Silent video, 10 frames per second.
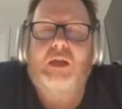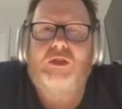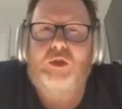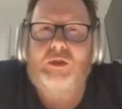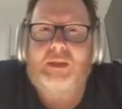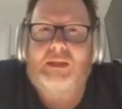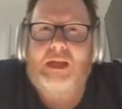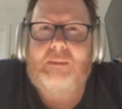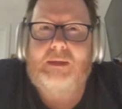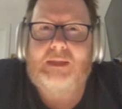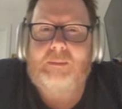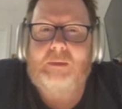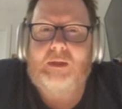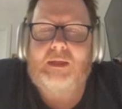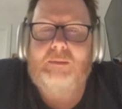So using the same
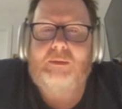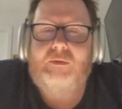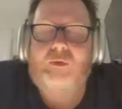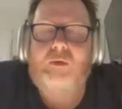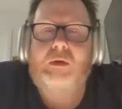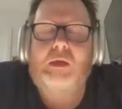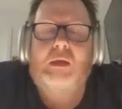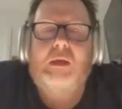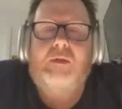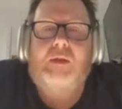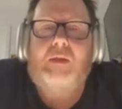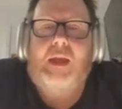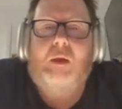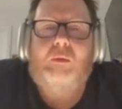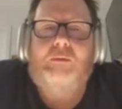example I did before, then
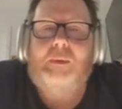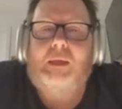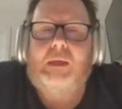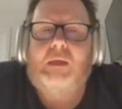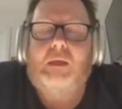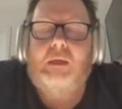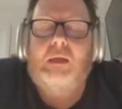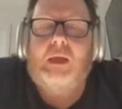that would be